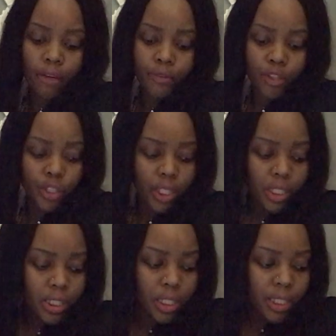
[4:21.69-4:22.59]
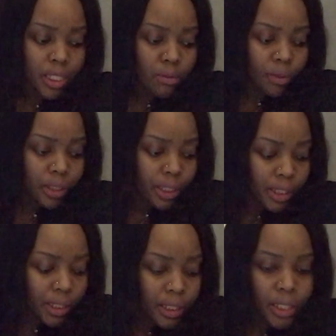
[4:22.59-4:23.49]
off your chest. That's one
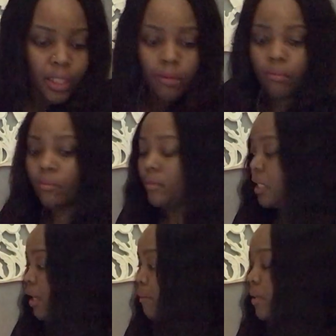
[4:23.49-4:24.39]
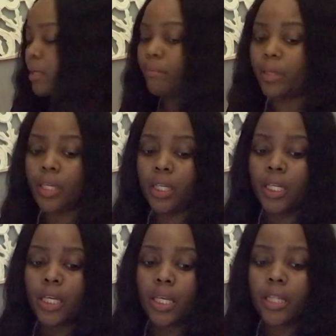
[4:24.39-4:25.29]
thing that I recommend
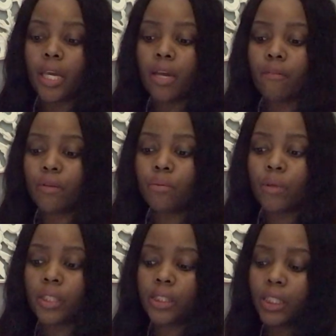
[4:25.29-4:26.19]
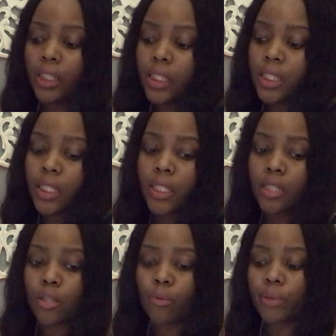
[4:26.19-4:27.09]
that everyone does,
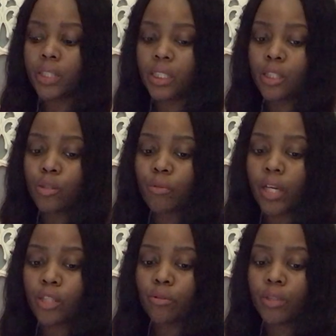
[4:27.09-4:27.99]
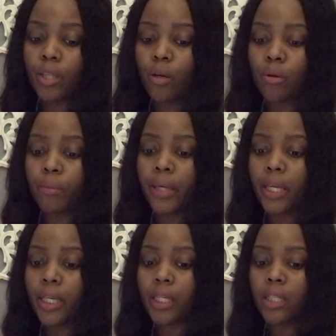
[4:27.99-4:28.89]
is no reason to actually hold
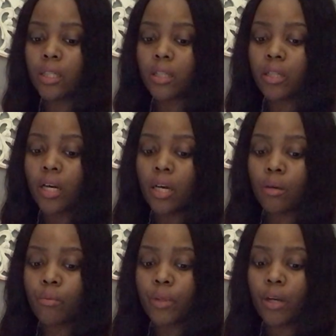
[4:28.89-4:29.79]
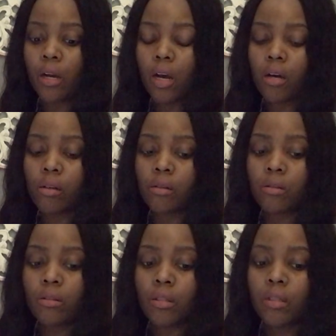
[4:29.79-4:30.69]
back. We are
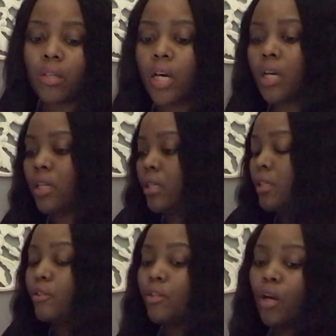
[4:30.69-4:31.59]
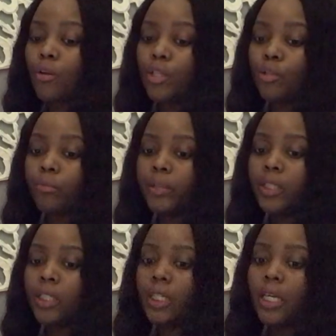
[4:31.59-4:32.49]
all, you know,
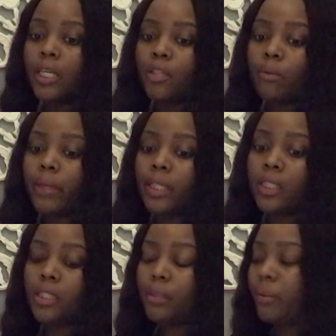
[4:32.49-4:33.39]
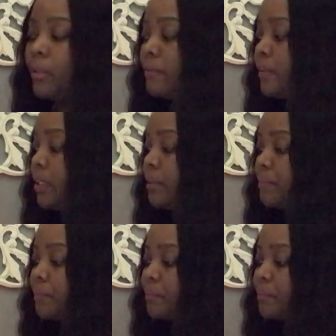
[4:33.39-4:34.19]
human, and nobody is perfect.